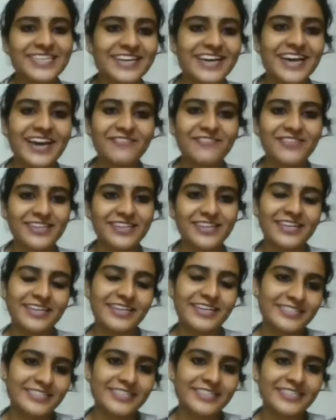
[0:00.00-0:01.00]
here have attended
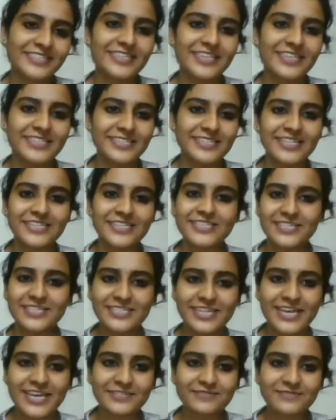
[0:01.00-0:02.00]
the yesterday
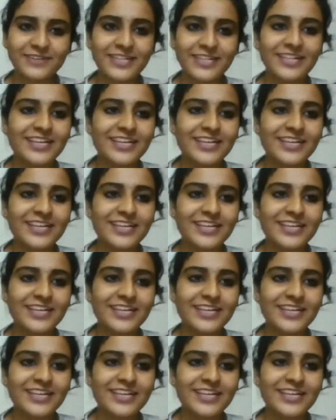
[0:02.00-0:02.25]
session as